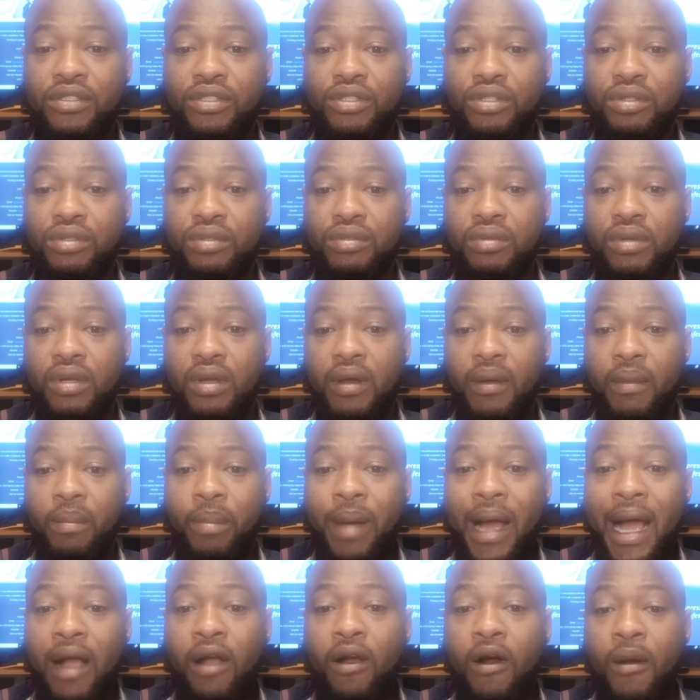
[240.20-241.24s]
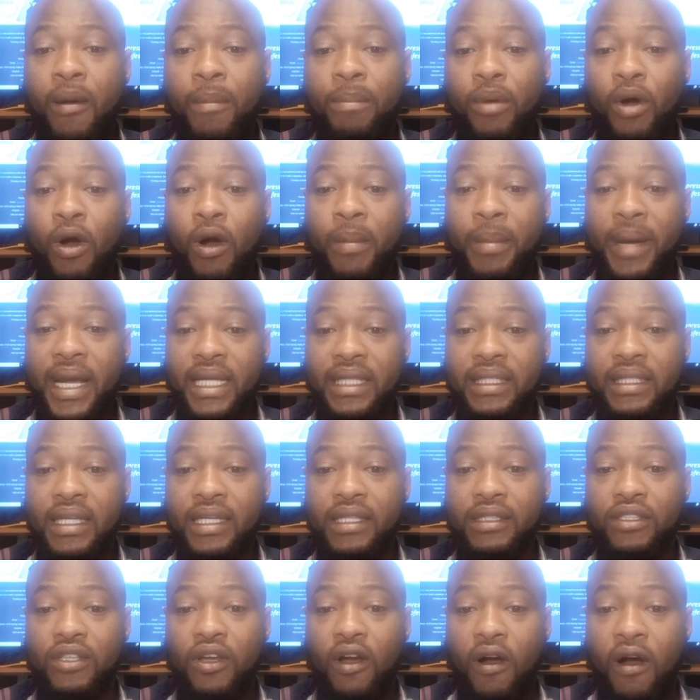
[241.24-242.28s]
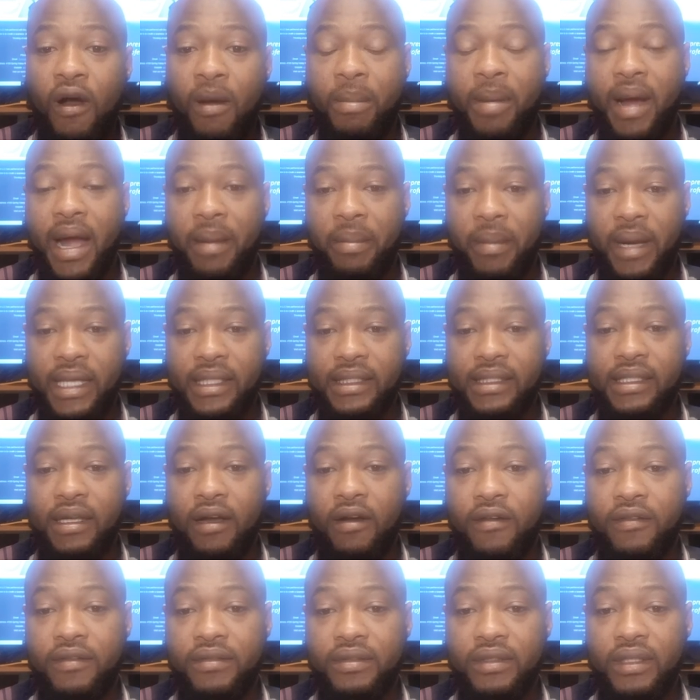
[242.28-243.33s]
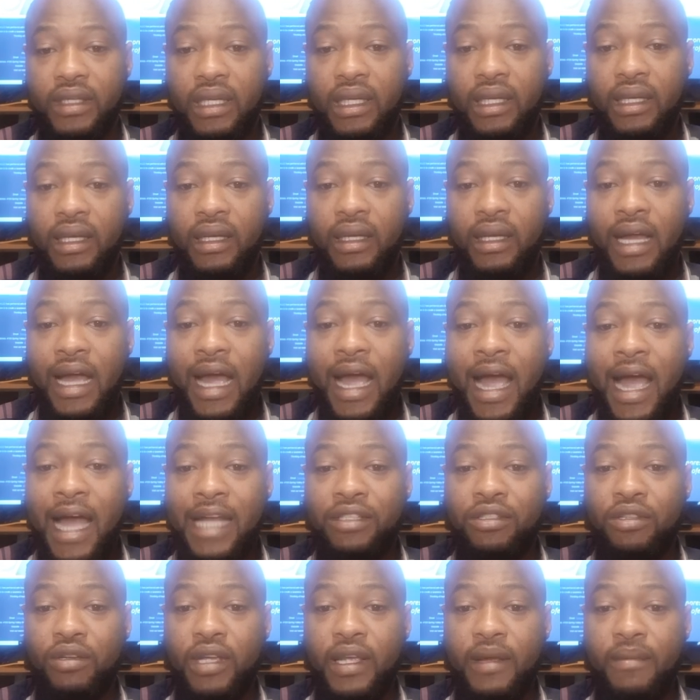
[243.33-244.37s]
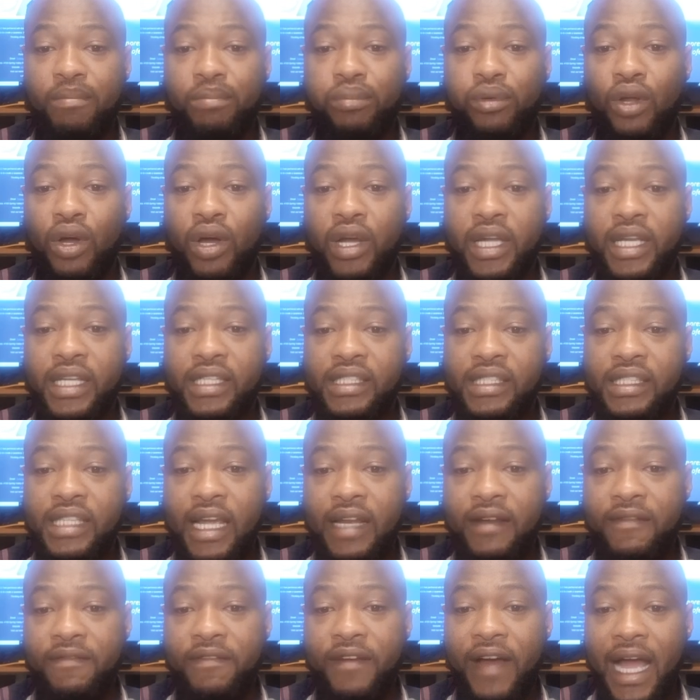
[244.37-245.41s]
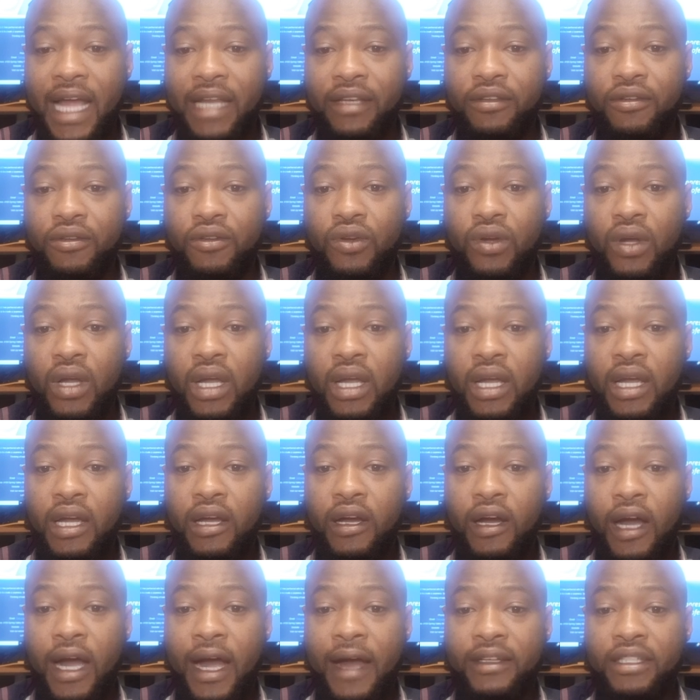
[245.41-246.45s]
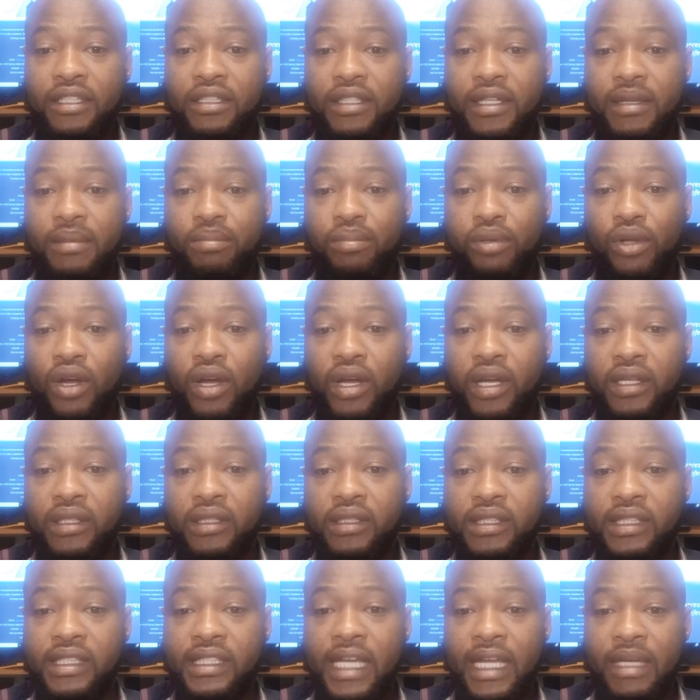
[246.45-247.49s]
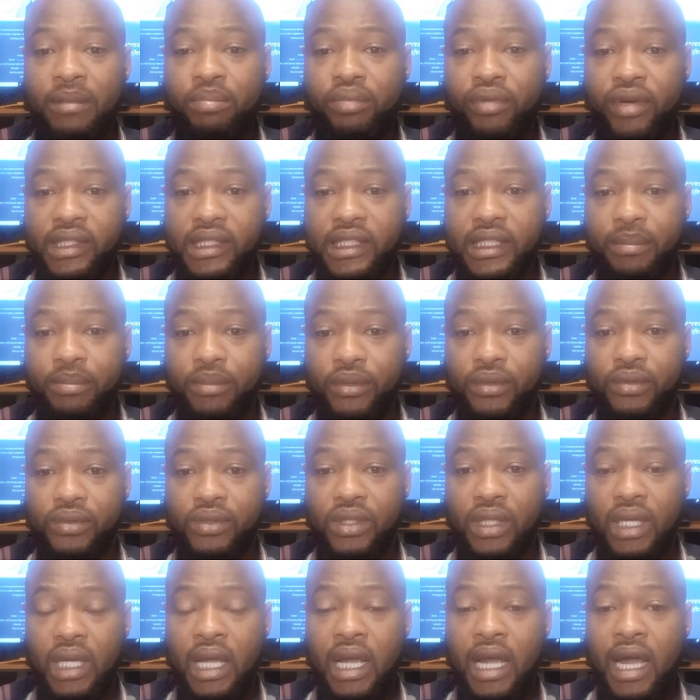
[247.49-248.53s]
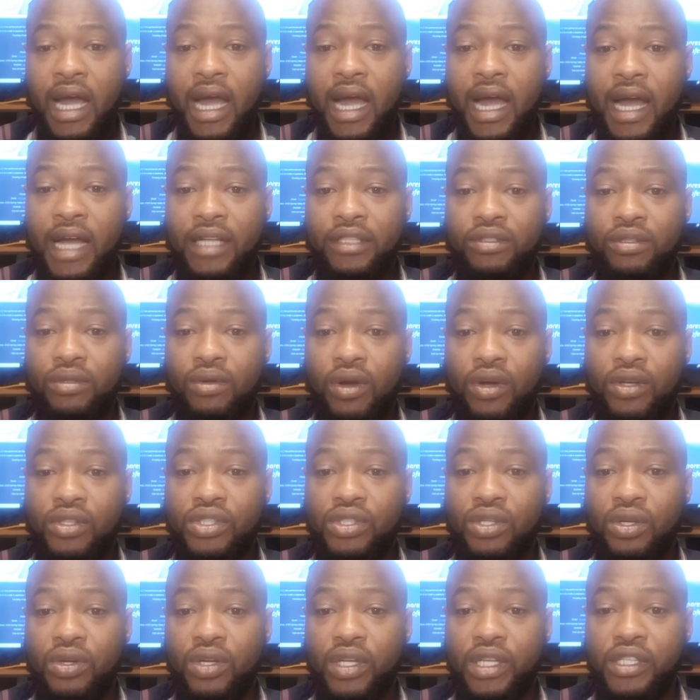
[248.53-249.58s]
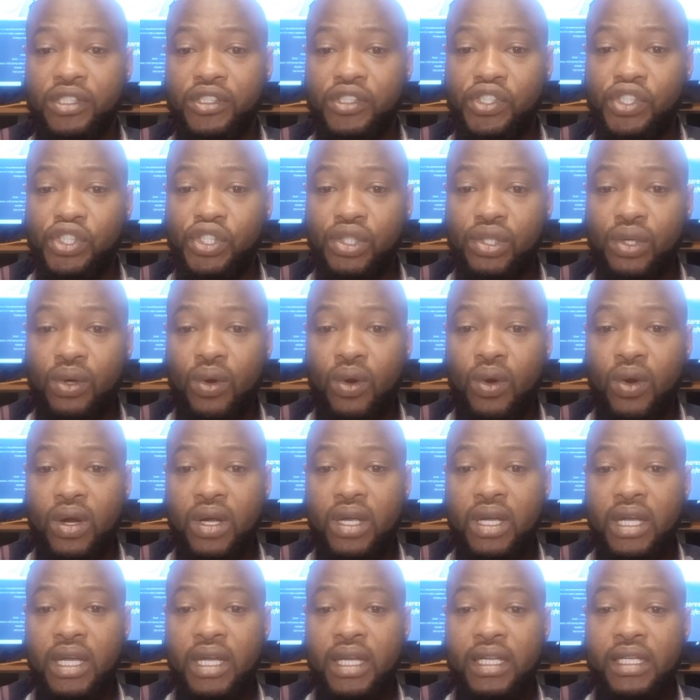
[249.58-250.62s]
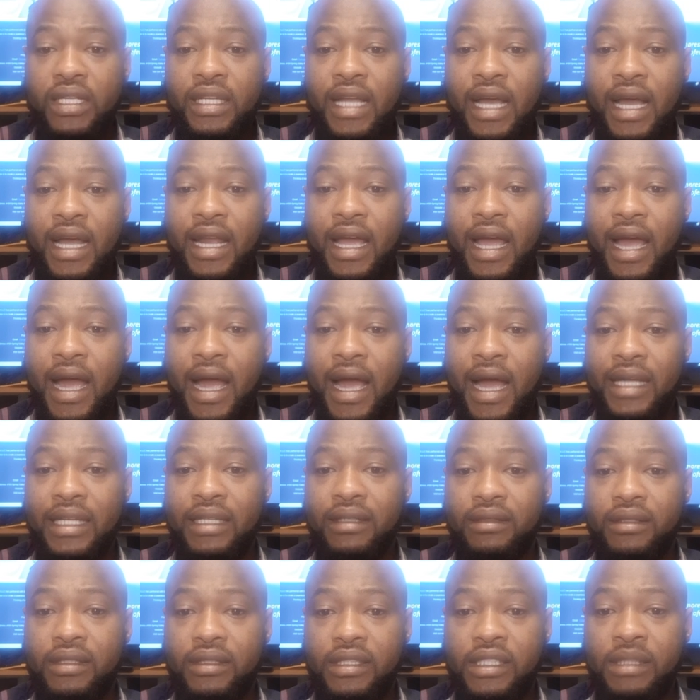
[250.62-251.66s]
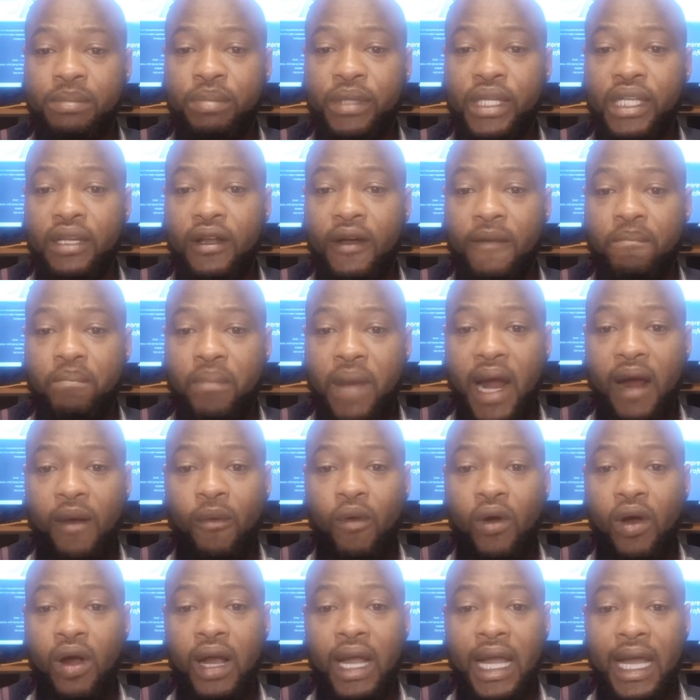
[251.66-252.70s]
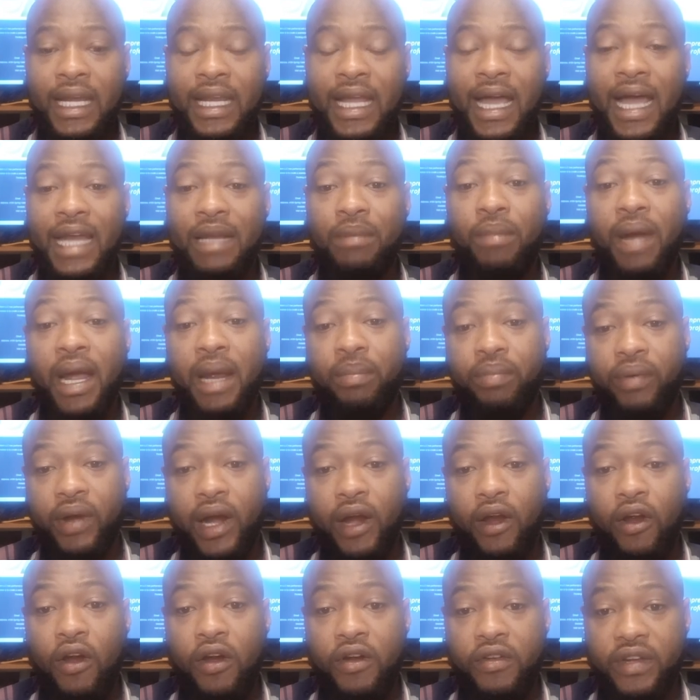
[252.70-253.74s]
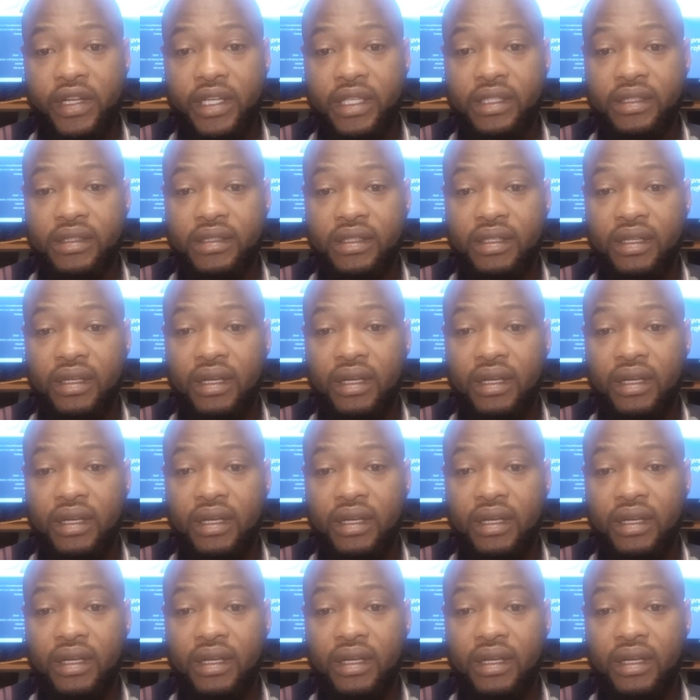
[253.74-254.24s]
to pack up all my things all by myself. I had to employ a set value, I had to employ set principles. I had to also ensure that I had split up my work and had my priorities.